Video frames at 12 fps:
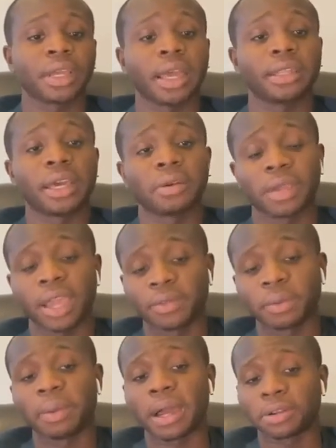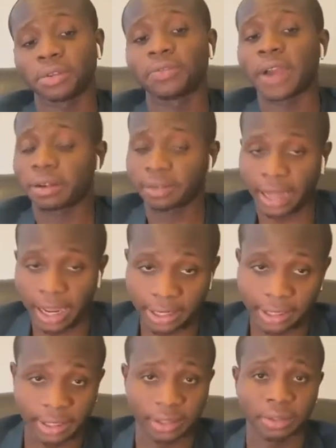And then we have the Badu
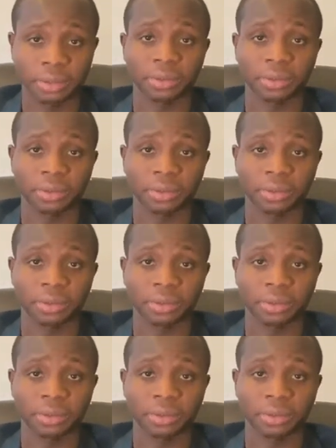Foundation,